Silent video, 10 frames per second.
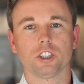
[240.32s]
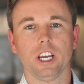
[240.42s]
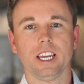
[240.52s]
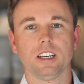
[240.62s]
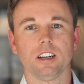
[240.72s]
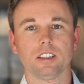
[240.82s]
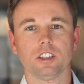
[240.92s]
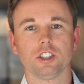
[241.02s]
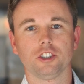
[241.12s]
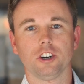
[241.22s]
Dunn
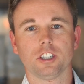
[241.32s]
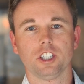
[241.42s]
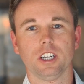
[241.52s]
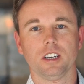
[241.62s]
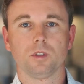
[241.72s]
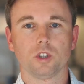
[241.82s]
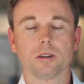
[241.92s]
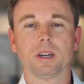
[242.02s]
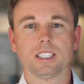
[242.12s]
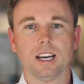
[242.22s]
Construction.
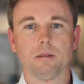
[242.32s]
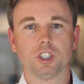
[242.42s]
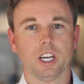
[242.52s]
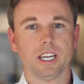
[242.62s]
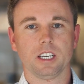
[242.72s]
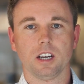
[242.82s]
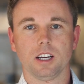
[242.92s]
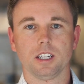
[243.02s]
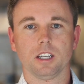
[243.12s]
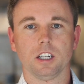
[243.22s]
During my time with
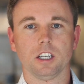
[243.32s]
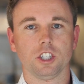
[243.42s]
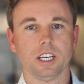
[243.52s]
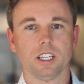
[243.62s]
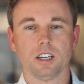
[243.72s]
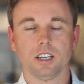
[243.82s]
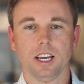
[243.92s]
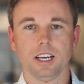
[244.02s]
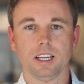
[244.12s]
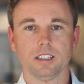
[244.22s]
Dunn
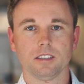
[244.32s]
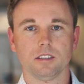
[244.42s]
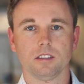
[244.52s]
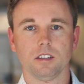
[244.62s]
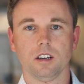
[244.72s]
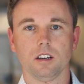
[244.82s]
has